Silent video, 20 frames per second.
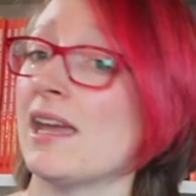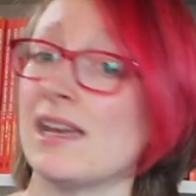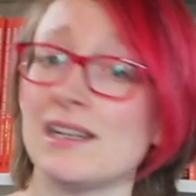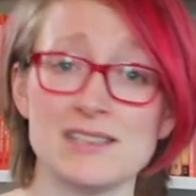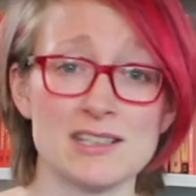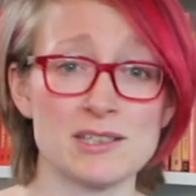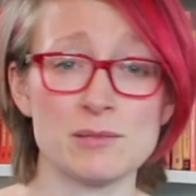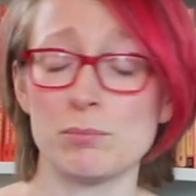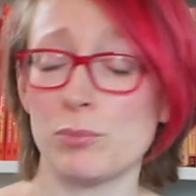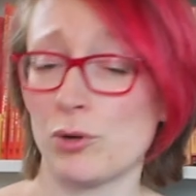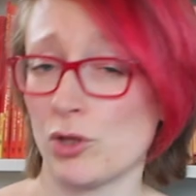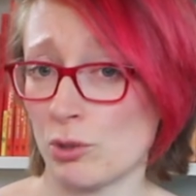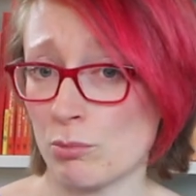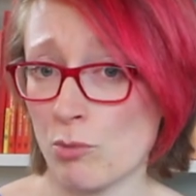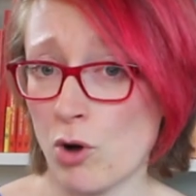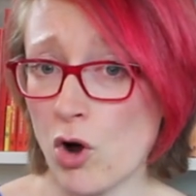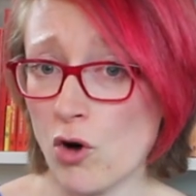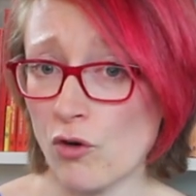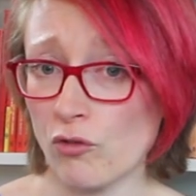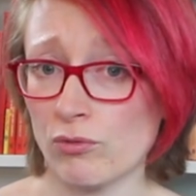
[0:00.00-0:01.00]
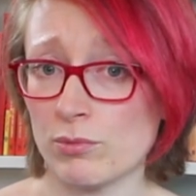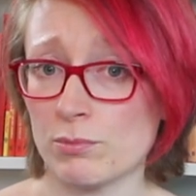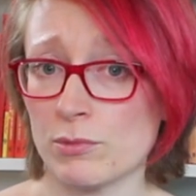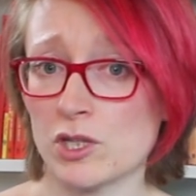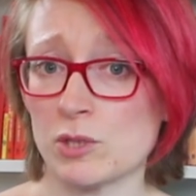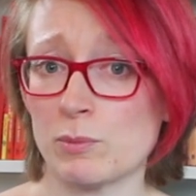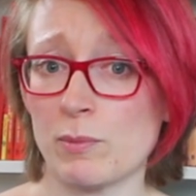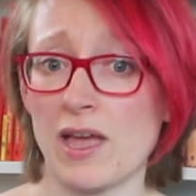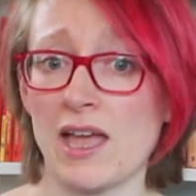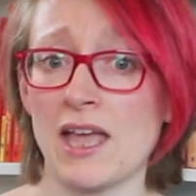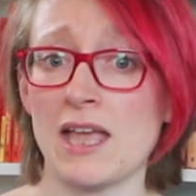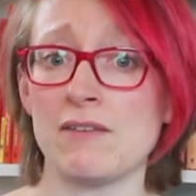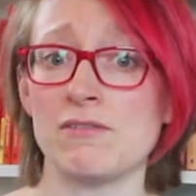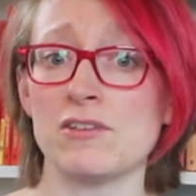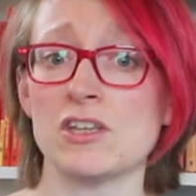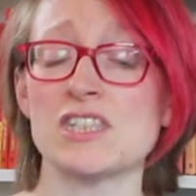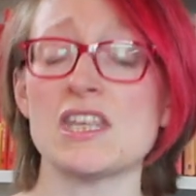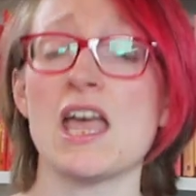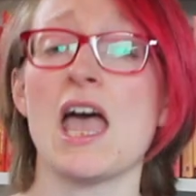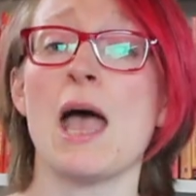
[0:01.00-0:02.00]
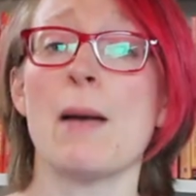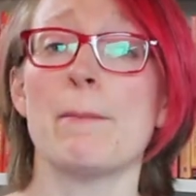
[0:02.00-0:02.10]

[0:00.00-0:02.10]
it doesn't put them off from those behaviours,